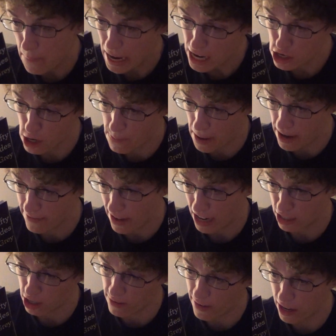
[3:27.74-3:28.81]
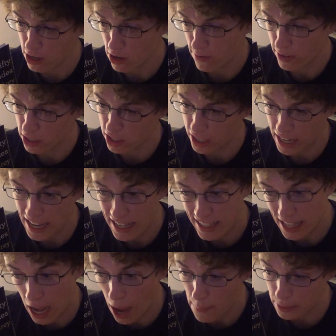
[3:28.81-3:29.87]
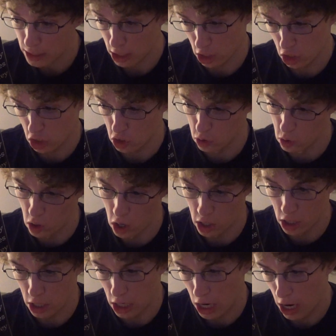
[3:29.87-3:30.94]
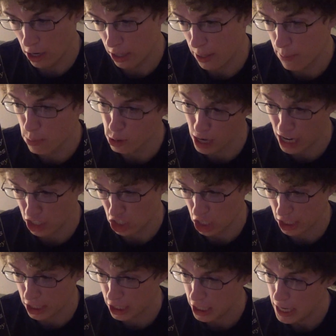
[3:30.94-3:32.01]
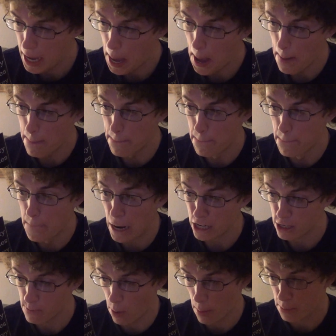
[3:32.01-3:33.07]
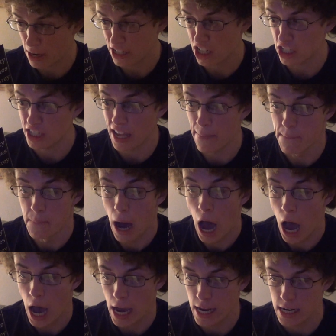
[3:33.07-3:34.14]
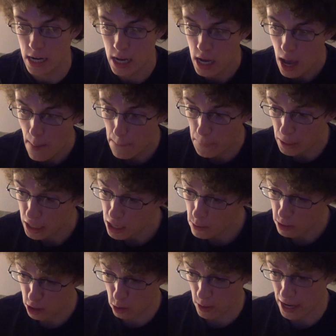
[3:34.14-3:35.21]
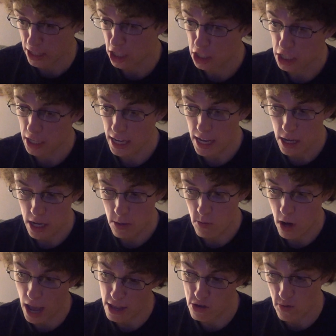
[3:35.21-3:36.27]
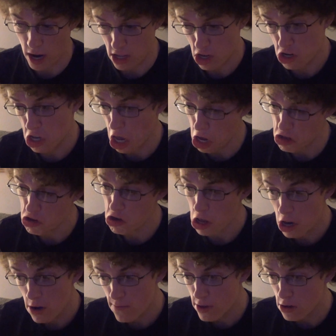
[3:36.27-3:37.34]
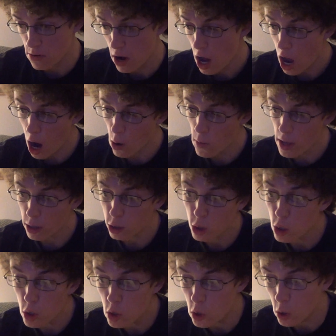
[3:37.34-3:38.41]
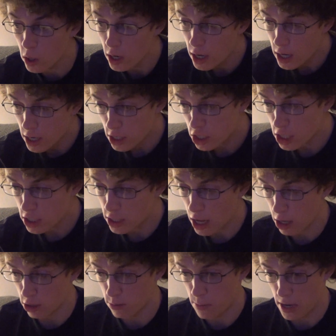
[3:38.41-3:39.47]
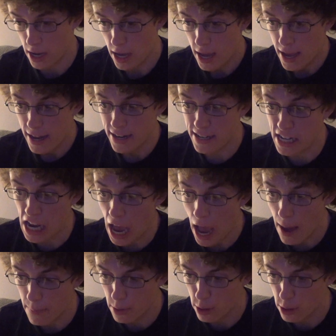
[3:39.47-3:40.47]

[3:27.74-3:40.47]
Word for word: major benefactor of our university, his time is extraordinarily precious, much more precious than mine. But he was granted he has granted Kate an interview, a real coup. She tells me, damn